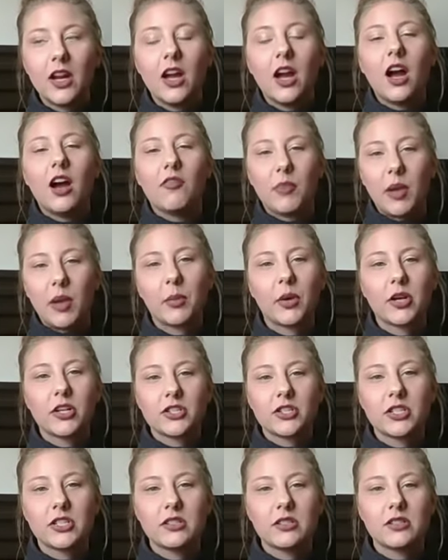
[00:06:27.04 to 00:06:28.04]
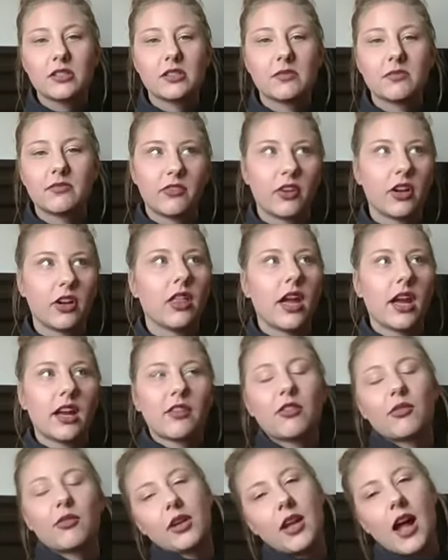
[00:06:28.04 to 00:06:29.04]
of paintbrushes for like
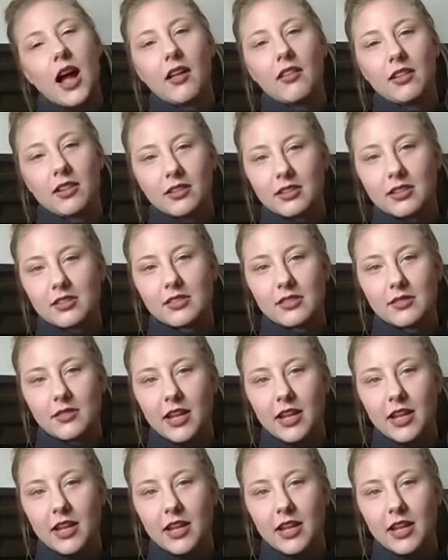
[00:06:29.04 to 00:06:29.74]
$3